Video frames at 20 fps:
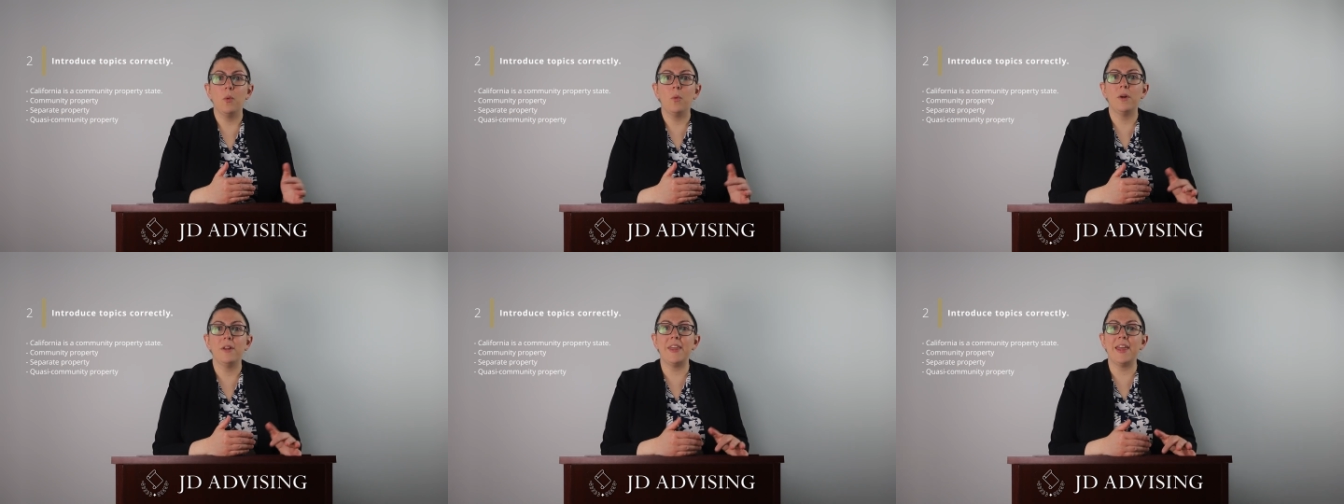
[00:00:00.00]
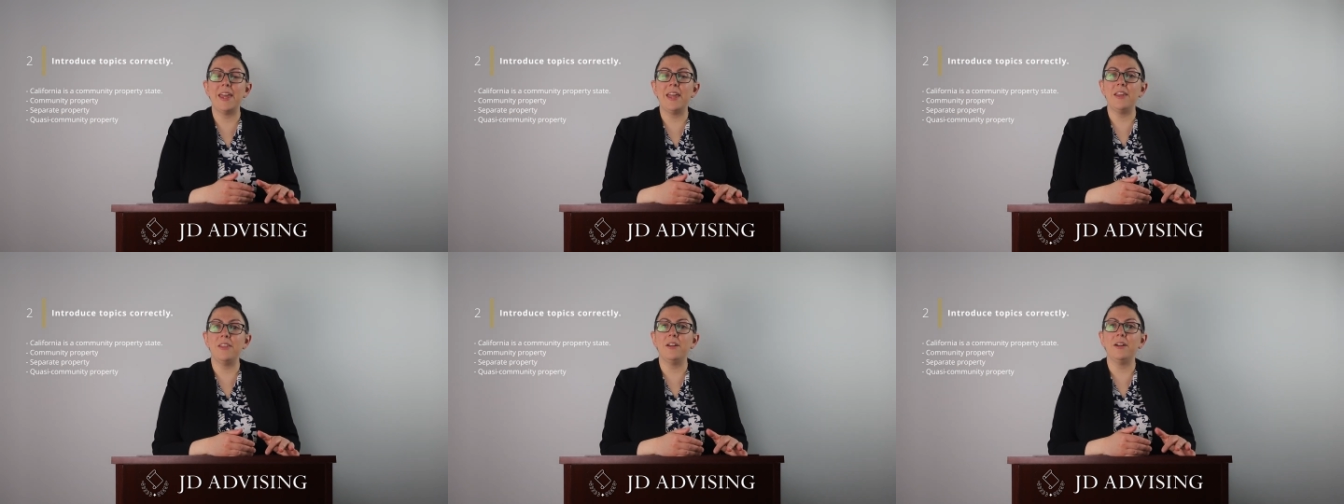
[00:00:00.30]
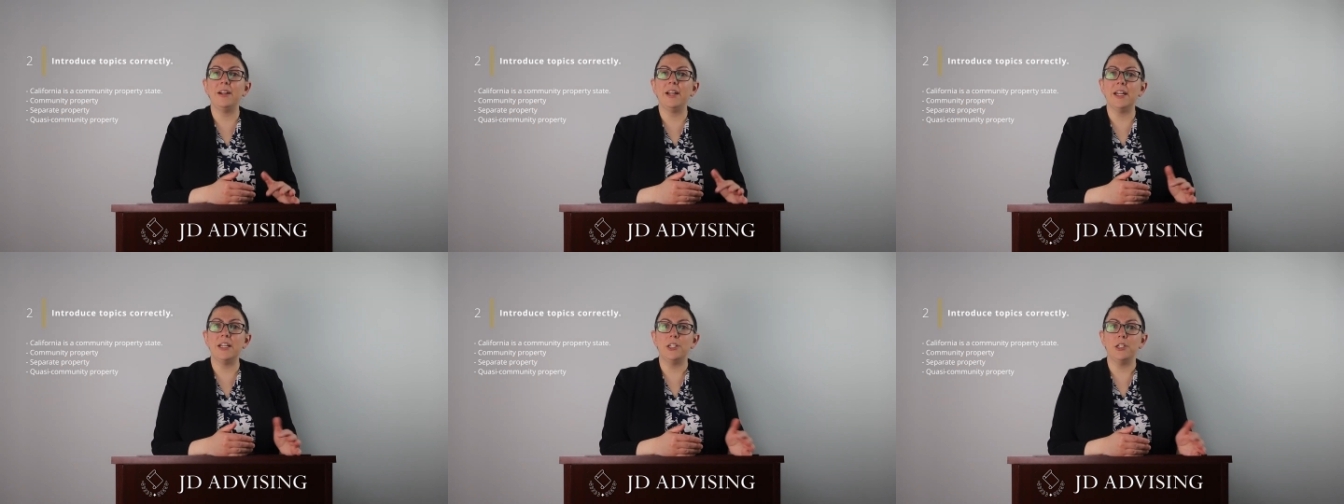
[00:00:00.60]
where they
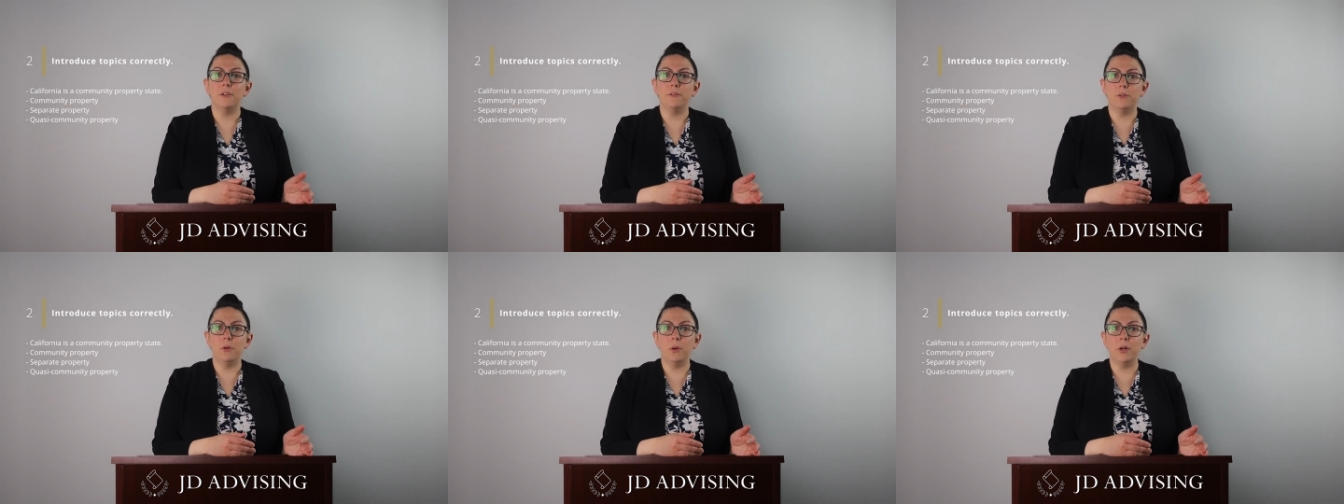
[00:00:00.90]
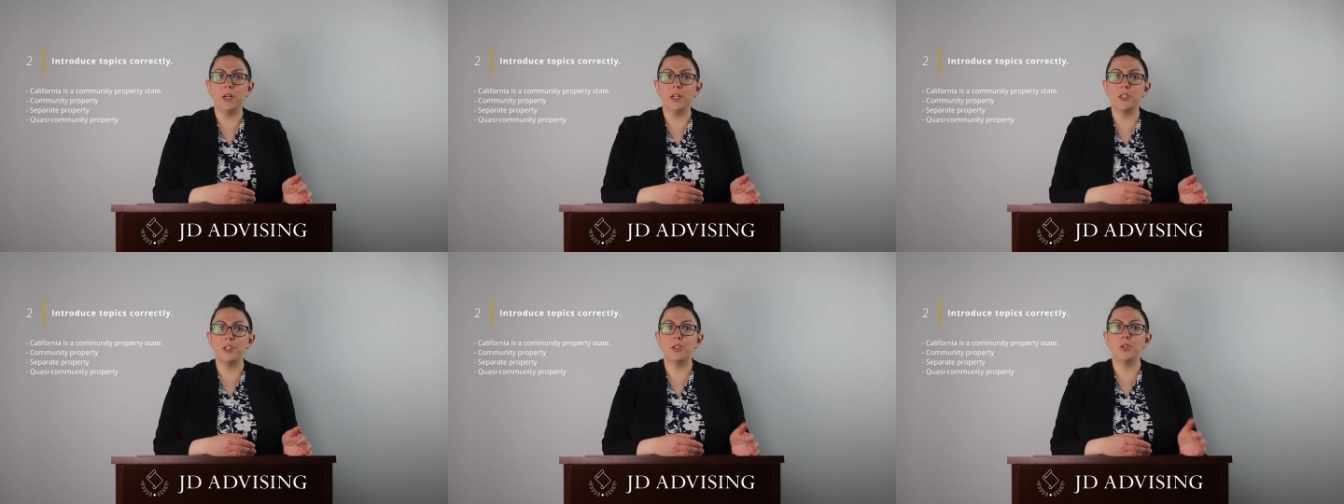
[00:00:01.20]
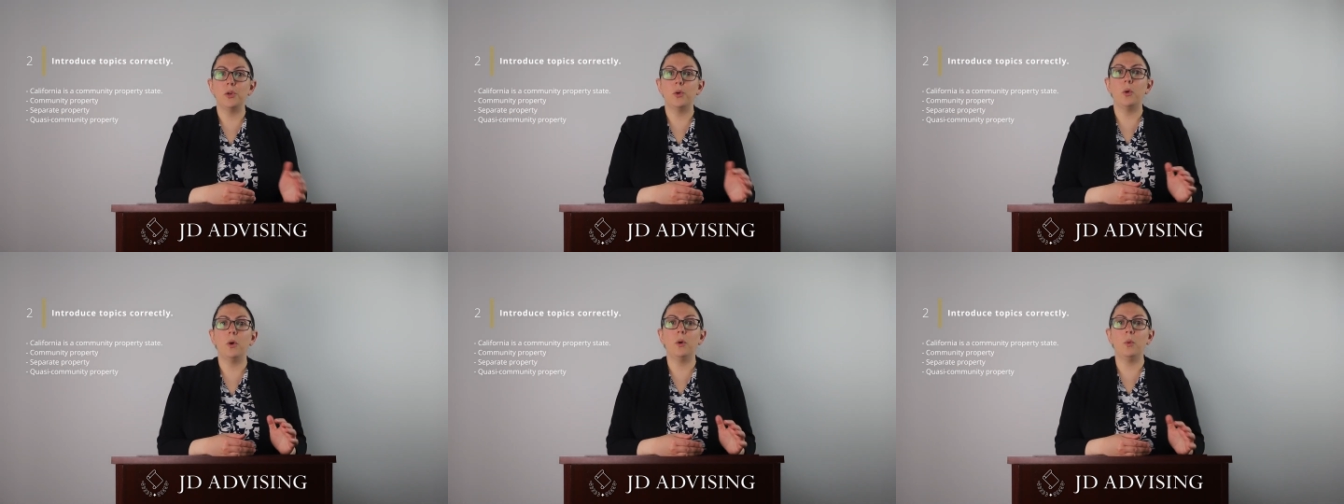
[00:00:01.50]
either get
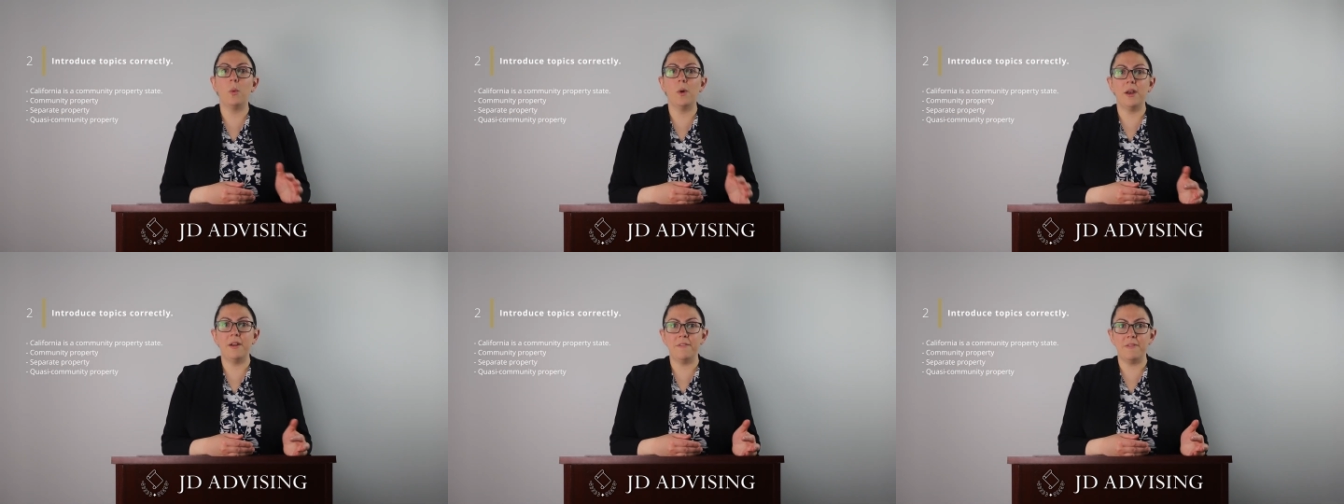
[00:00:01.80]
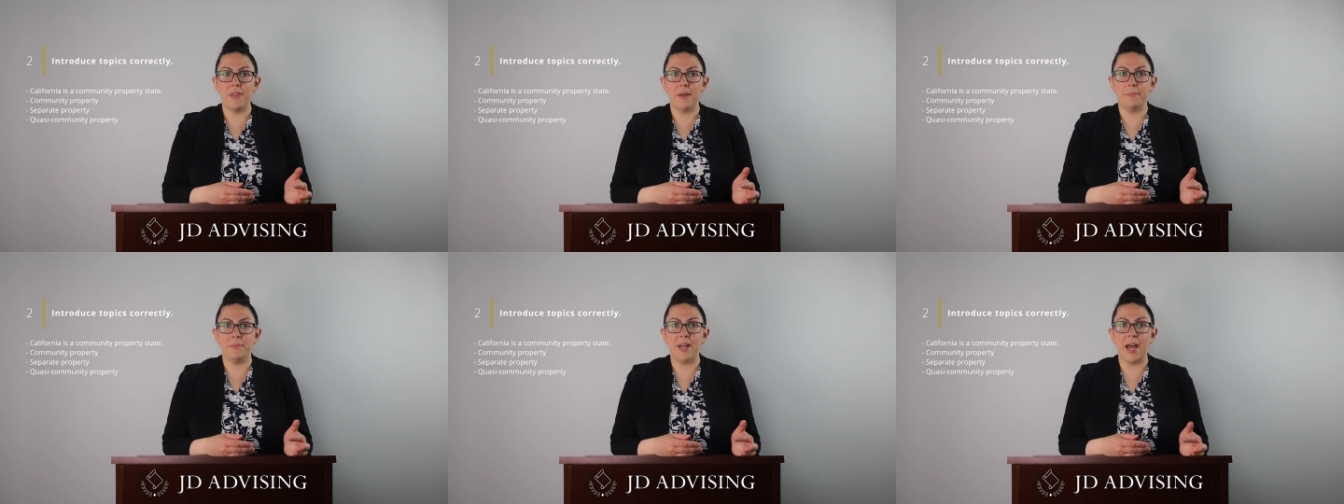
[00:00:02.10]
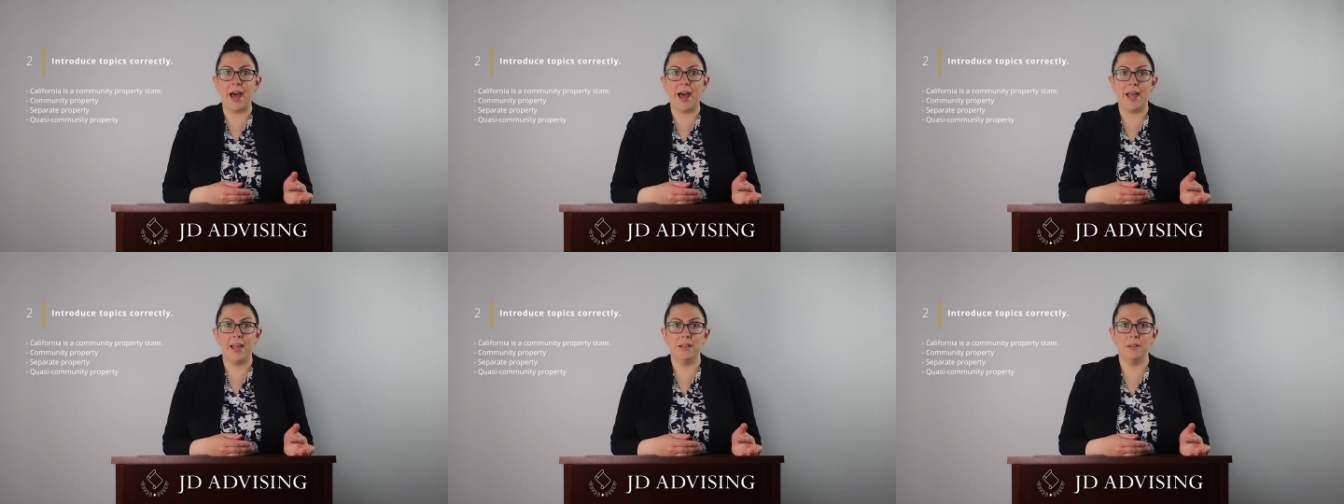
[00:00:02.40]
divorced or one of them
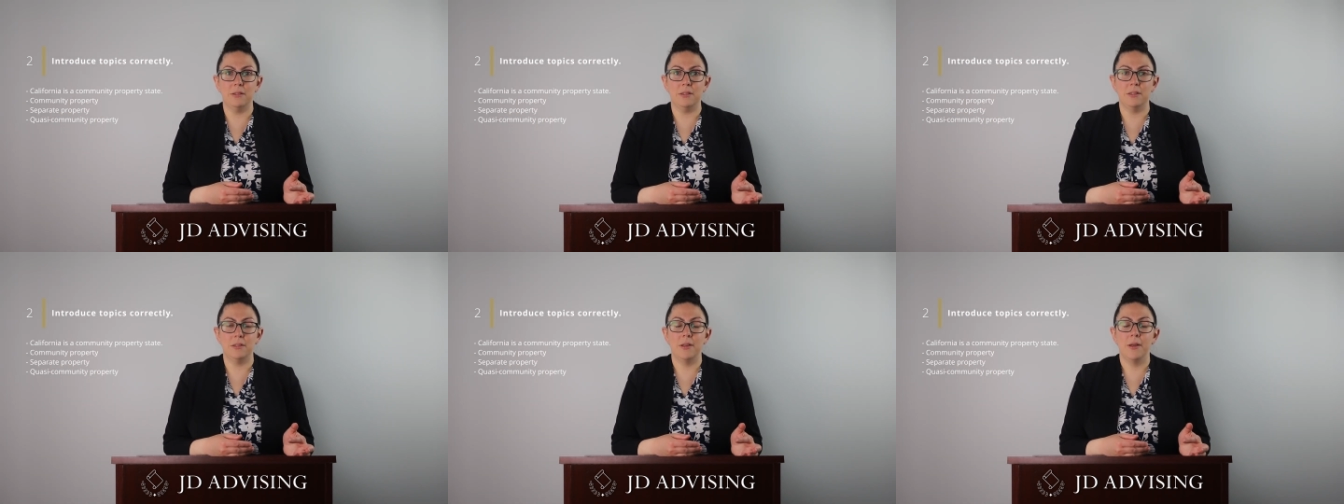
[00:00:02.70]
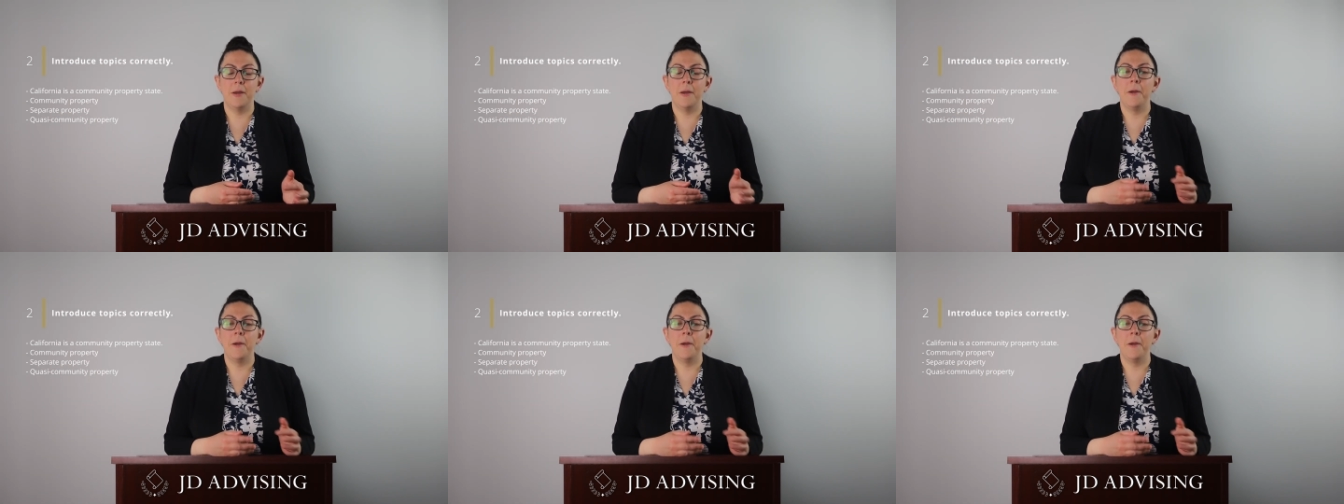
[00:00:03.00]
dies.